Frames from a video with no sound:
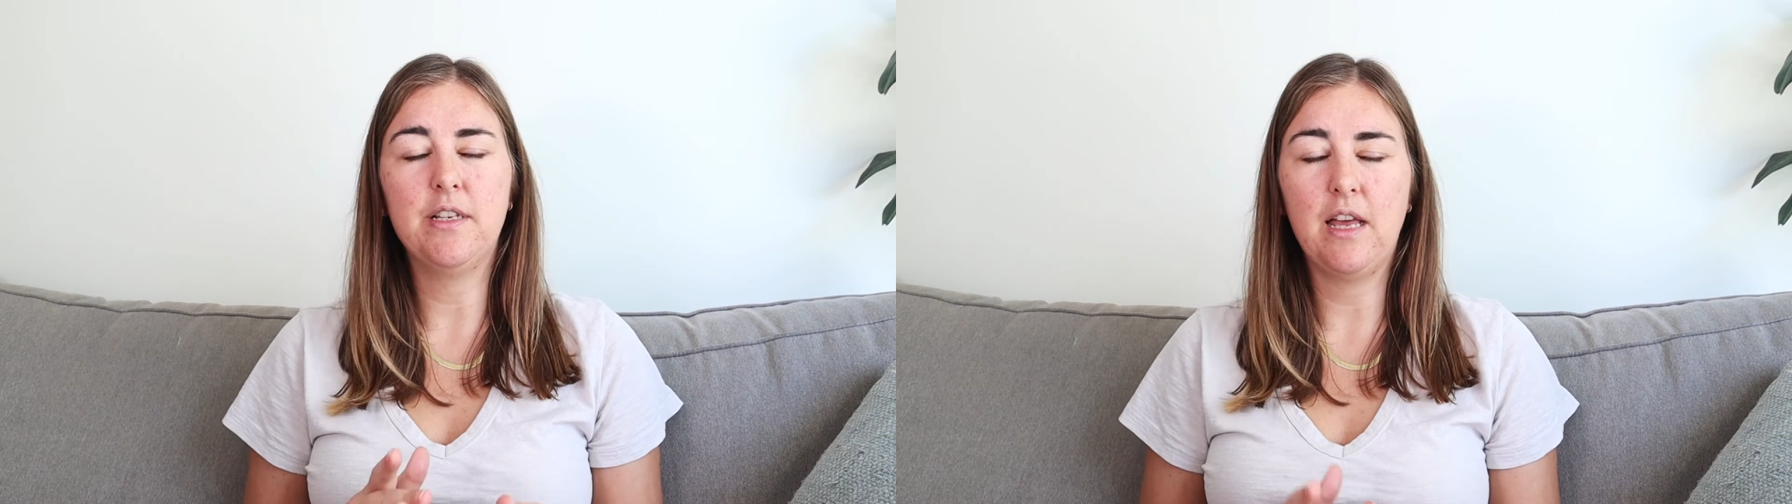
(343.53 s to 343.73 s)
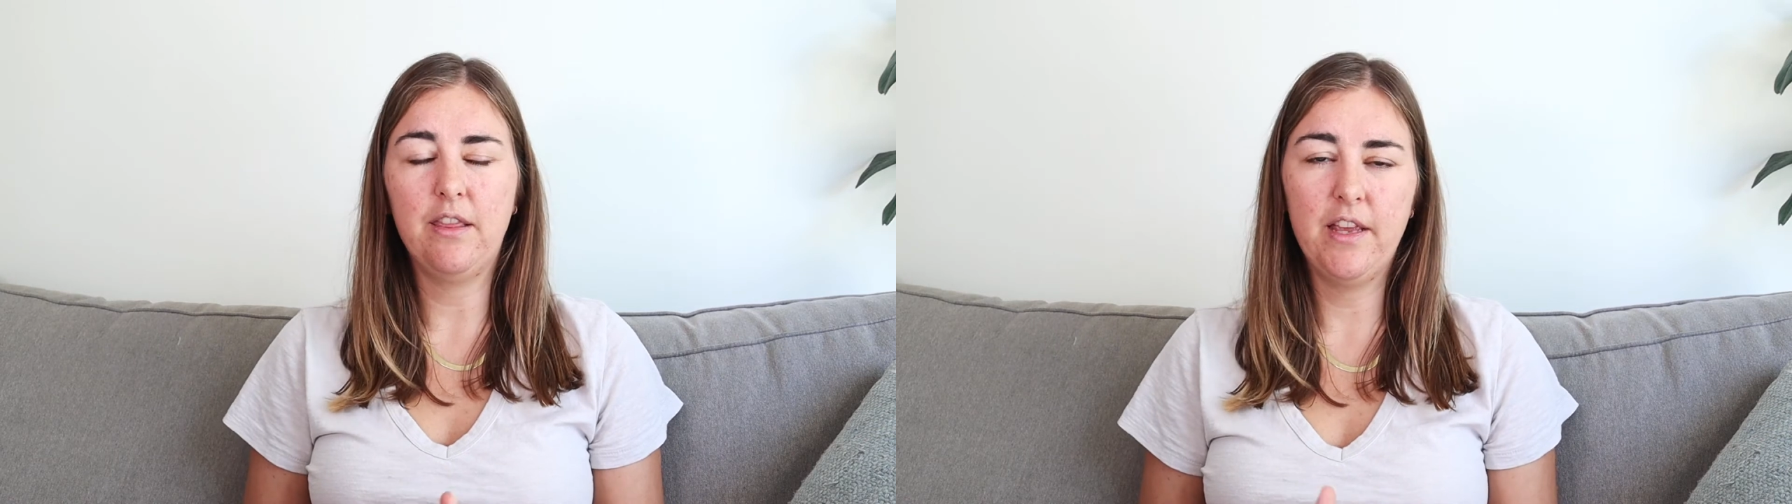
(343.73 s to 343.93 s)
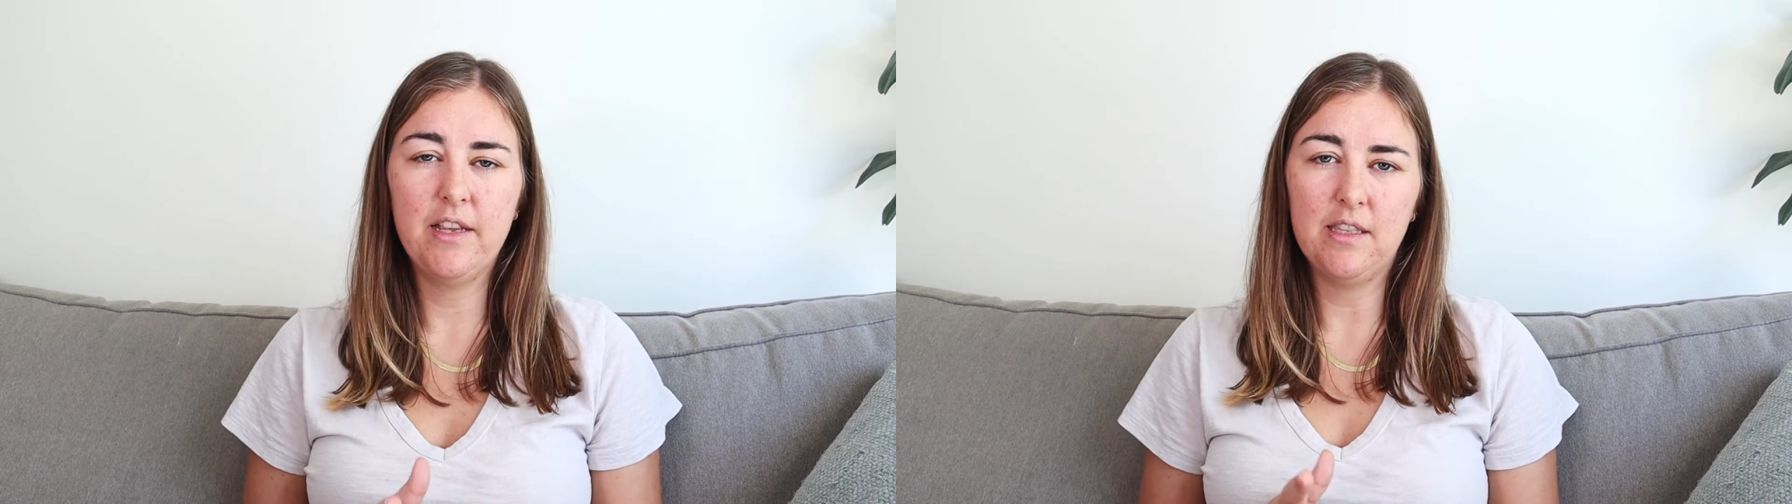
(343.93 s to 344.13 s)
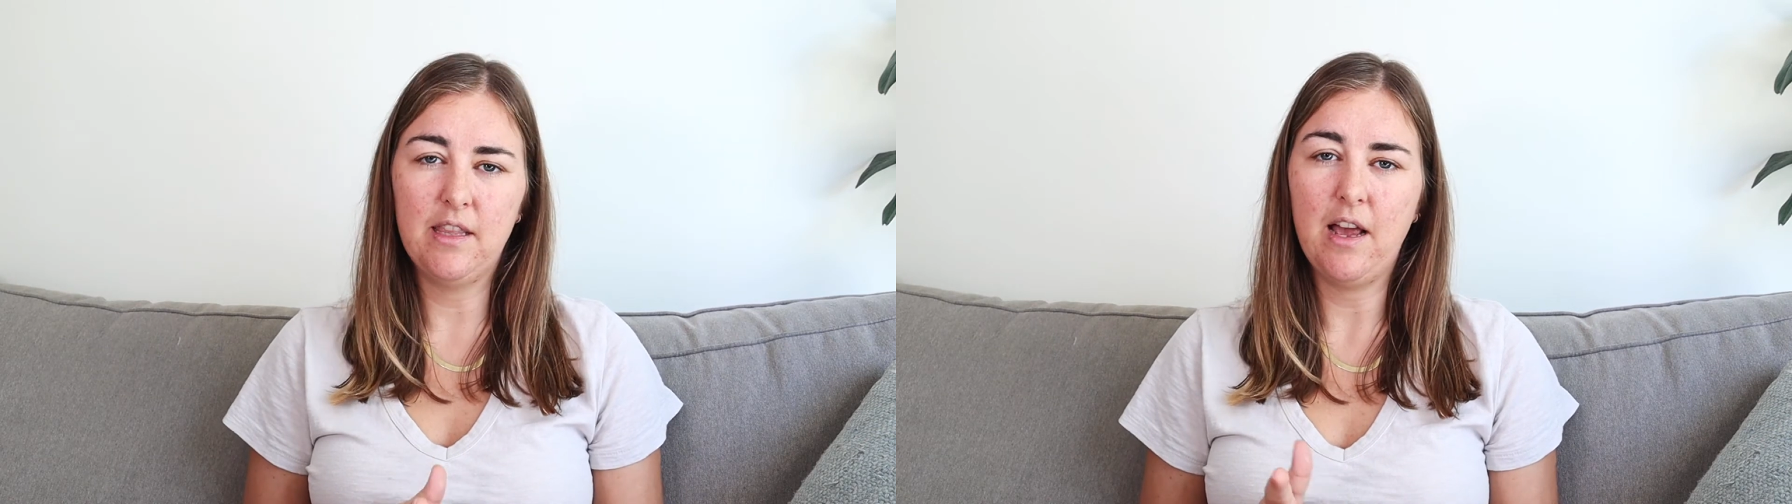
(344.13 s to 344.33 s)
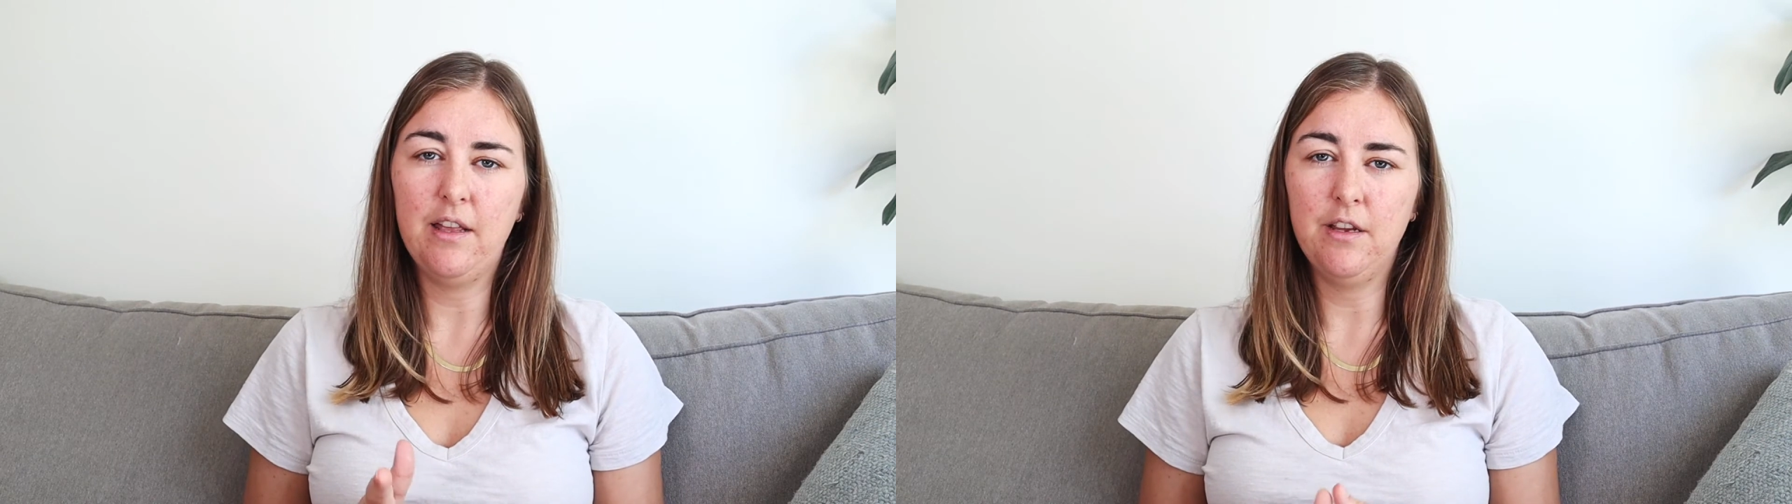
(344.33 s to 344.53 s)
to get this and
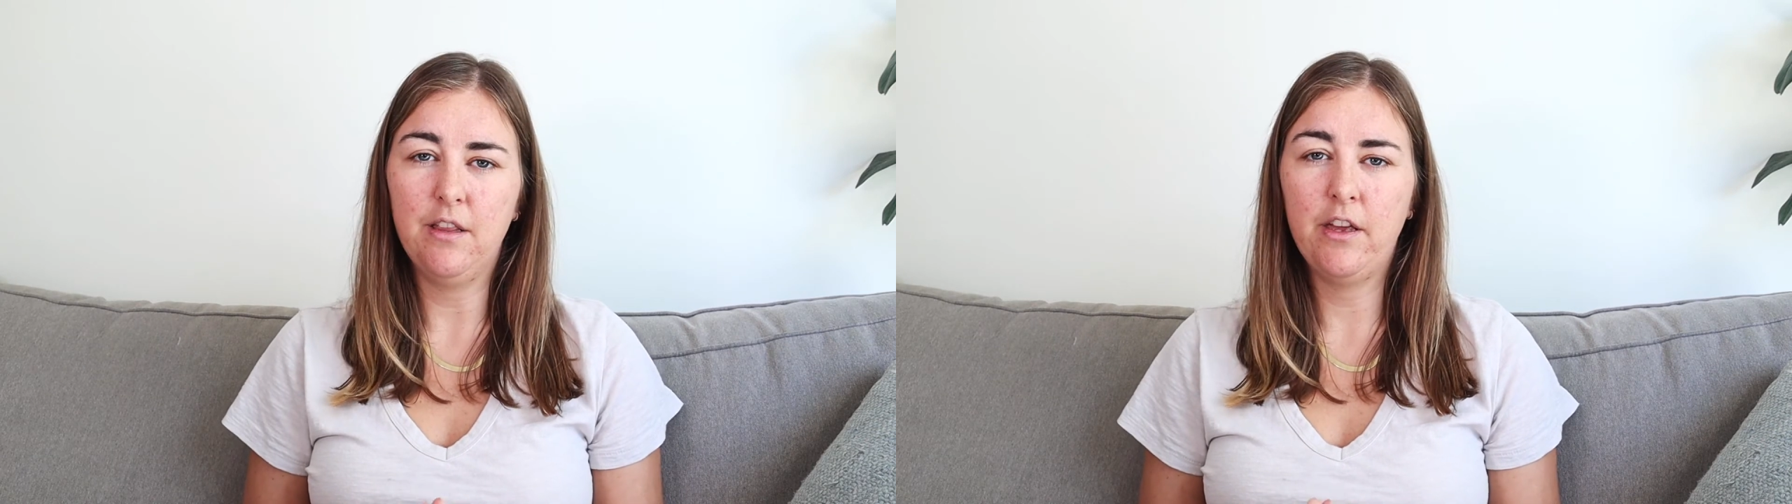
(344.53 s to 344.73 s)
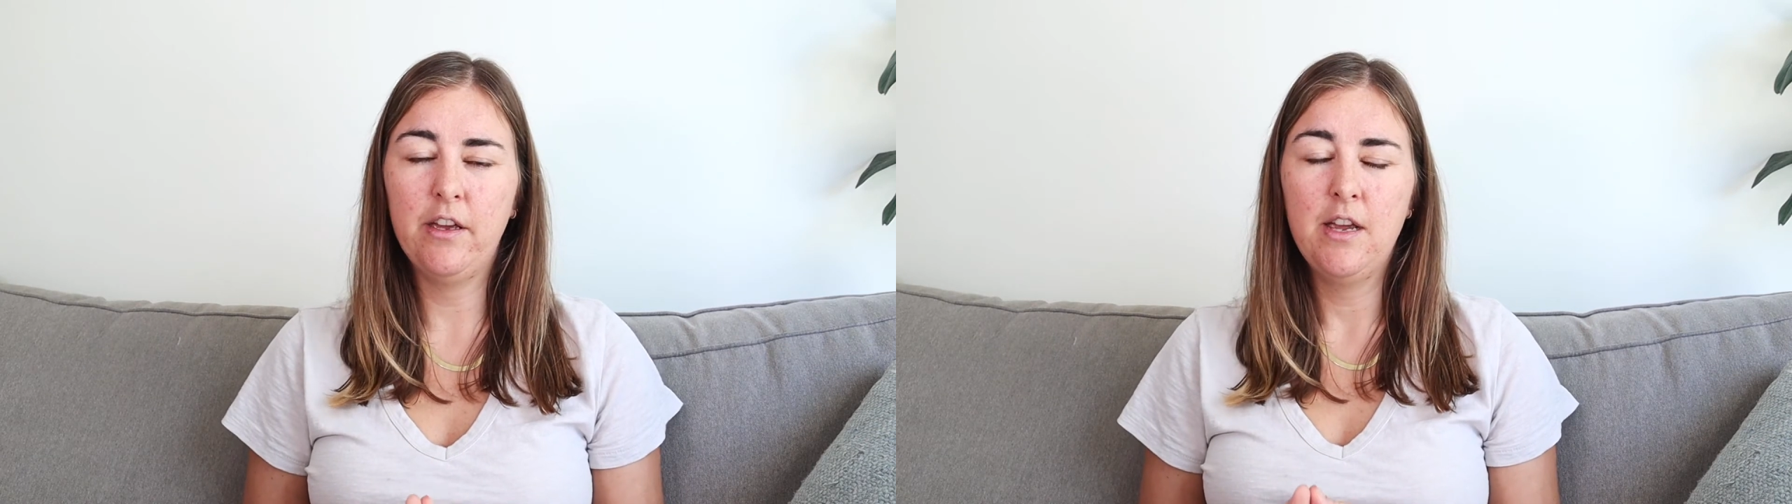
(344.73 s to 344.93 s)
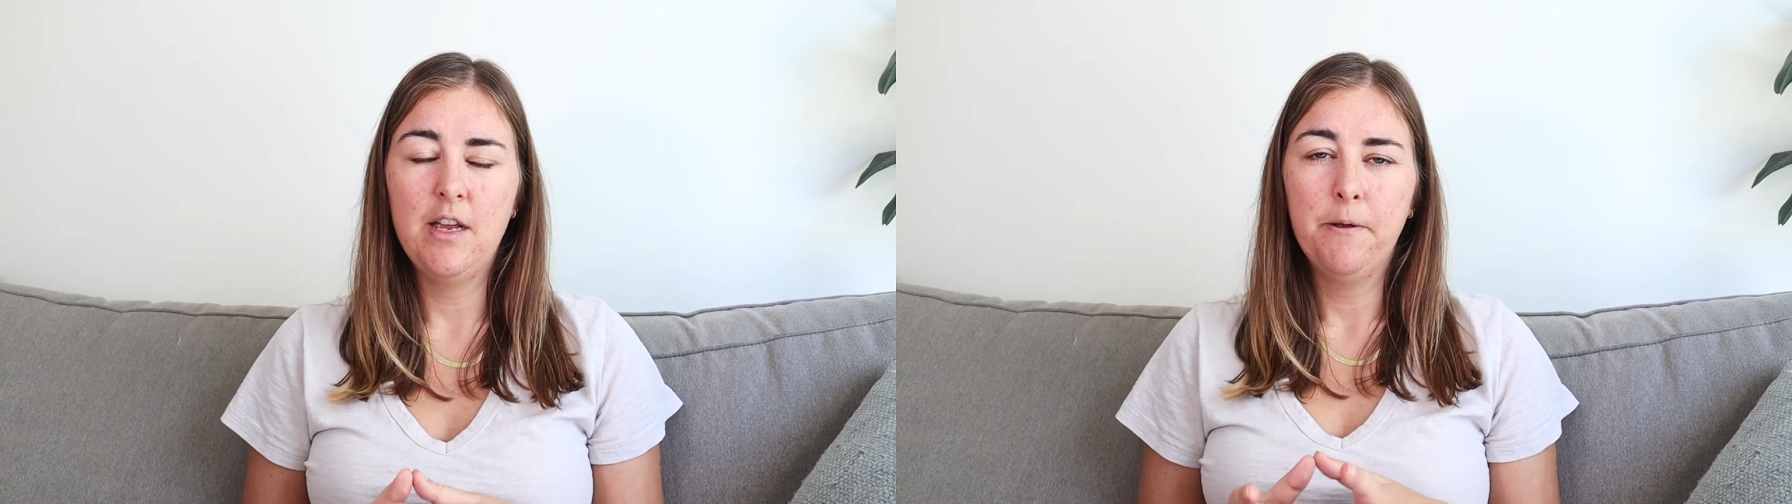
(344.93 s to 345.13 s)
that and the other.